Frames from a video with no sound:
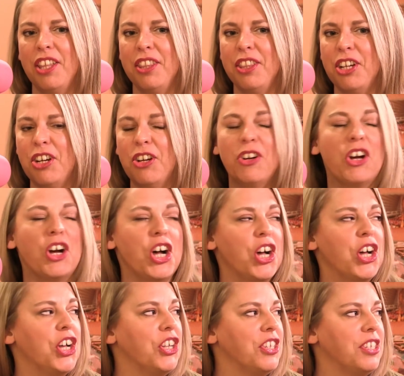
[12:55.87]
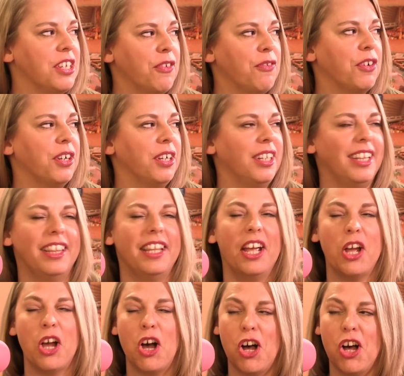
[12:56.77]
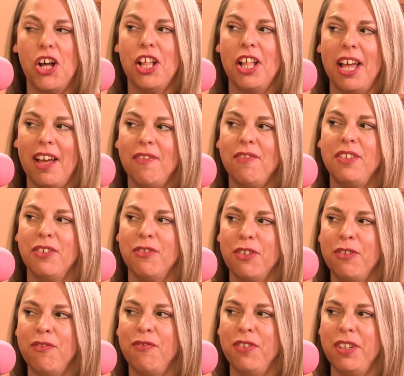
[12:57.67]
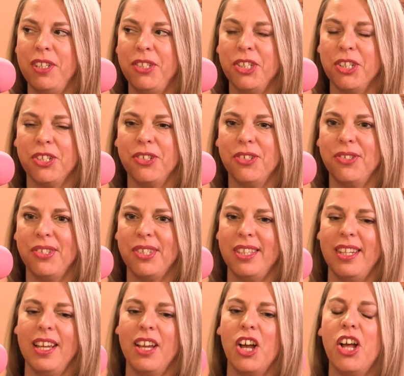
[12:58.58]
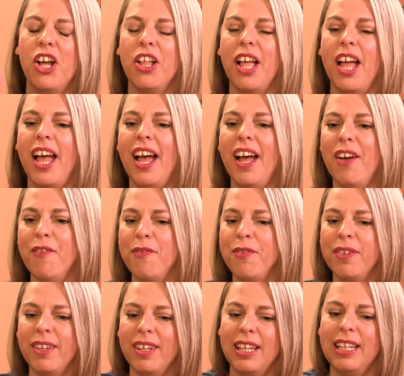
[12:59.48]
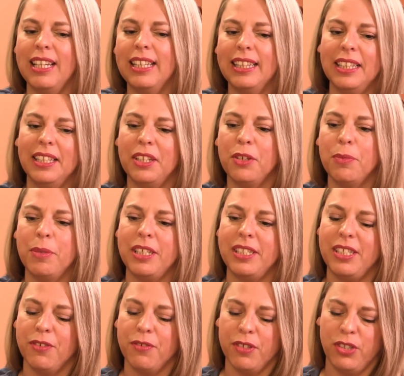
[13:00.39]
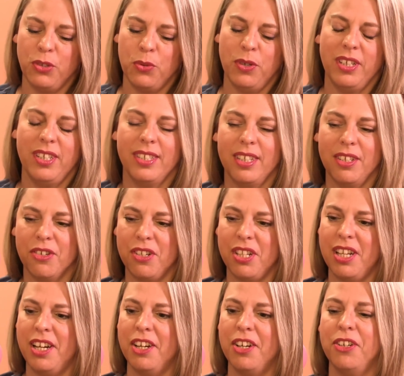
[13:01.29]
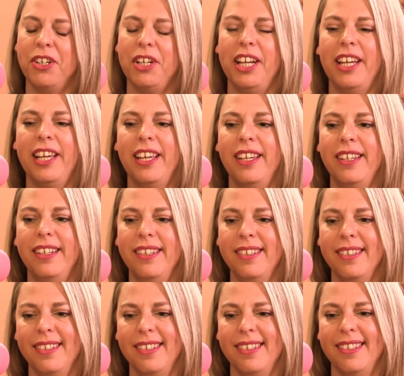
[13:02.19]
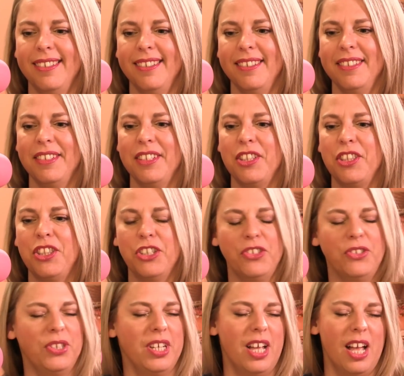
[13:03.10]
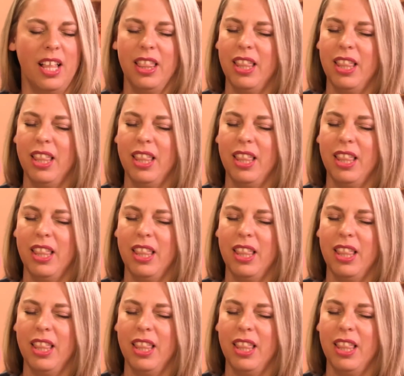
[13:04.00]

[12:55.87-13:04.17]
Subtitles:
they're all different. They all have different features, and they all have a little bit different tweaks here and there. And there's a